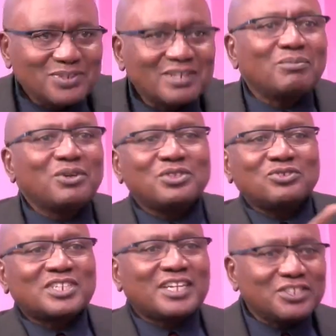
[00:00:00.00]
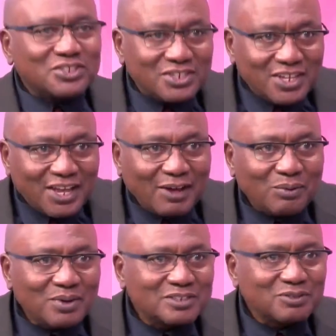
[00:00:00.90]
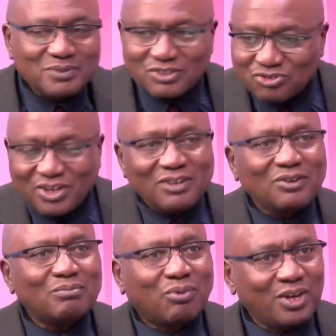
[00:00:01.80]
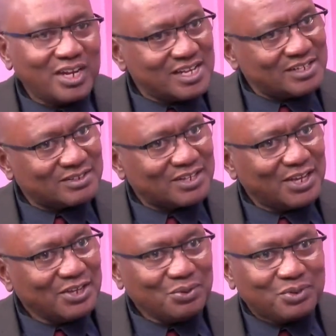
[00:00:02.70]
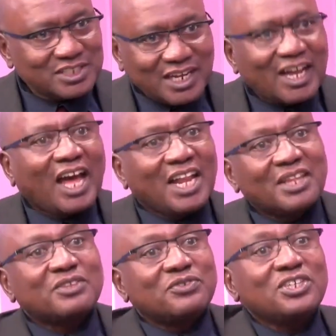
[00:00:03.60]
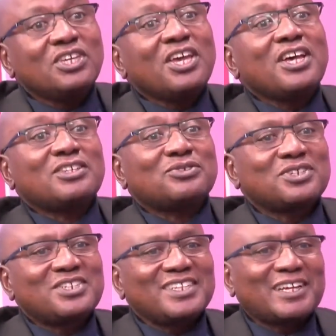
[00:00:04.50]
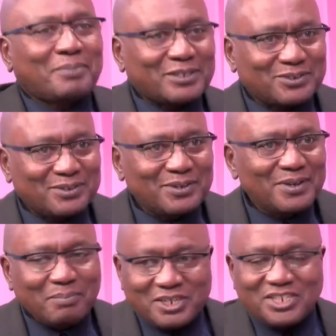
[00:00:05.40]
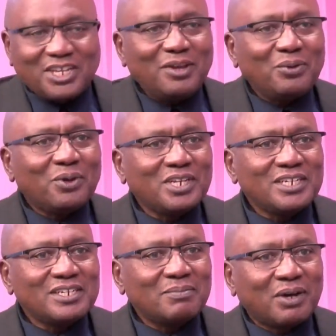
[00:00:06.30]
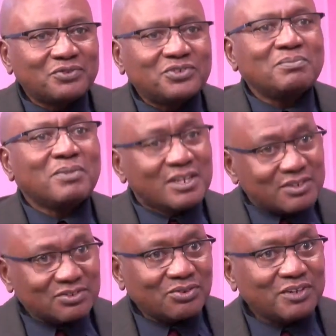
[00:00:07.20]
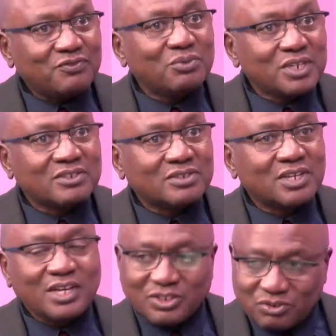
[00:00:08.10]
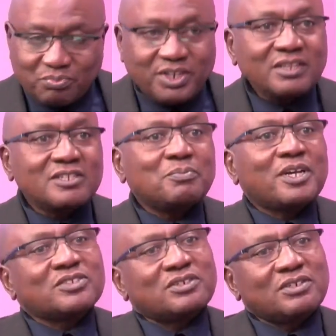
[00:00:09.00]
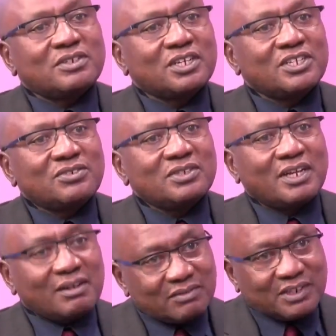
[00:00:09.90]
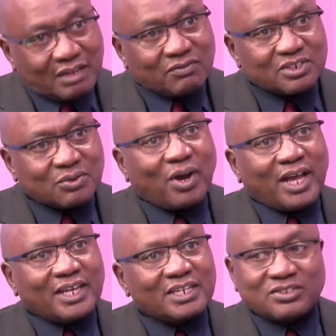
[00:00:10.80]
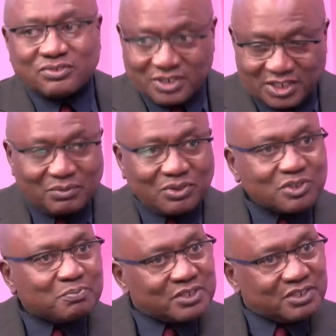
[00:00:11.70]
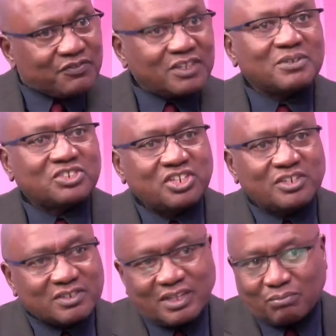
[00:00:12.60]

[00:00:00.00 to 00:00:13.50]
somebody who is not an engineer, who has not been trained on boilers you'll take another three years to clear that person. But right. here you only need about three months or a few weeks mm -hmm. to bring this person to the level required to deal with those specific machines and